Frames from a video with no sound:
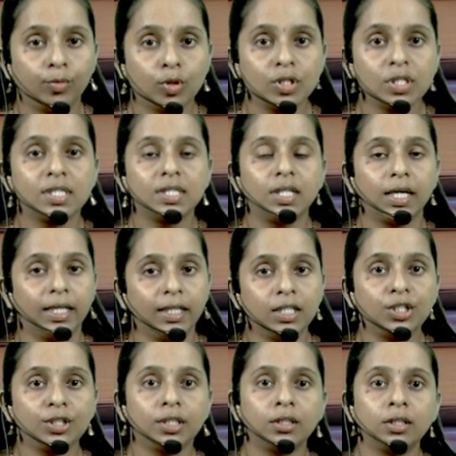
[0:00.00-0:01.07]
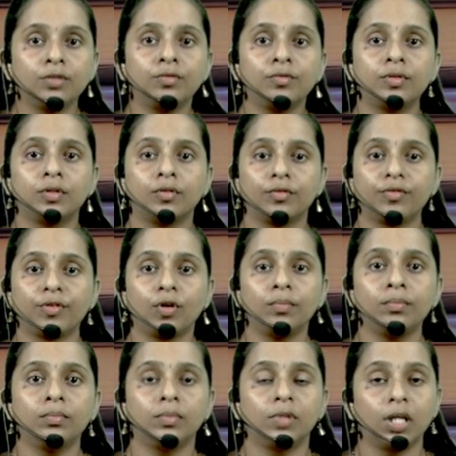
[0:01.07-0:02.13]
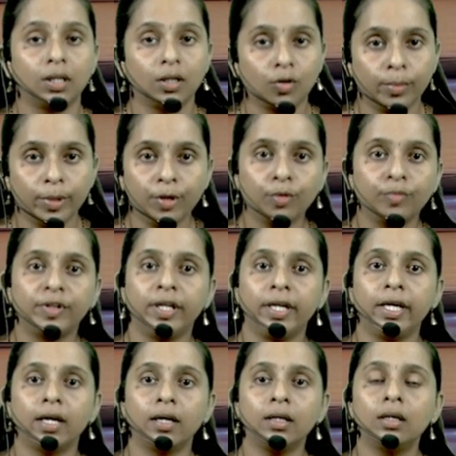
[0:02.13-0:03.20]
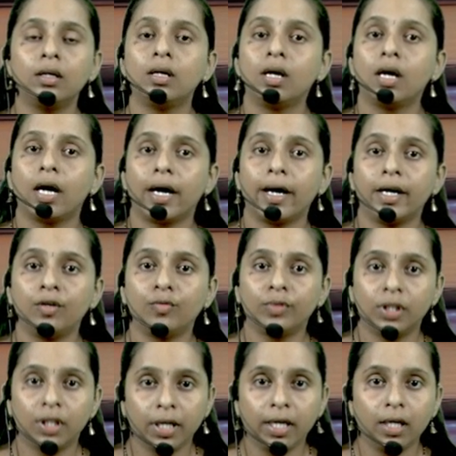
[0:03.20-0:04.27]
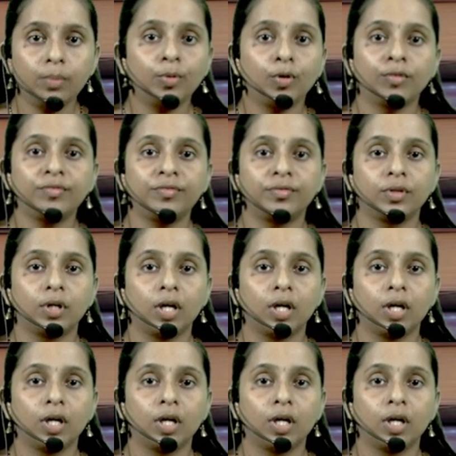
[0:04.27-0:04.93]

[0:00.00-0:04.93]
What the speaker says: was the initiative from the Government of India, and with the help of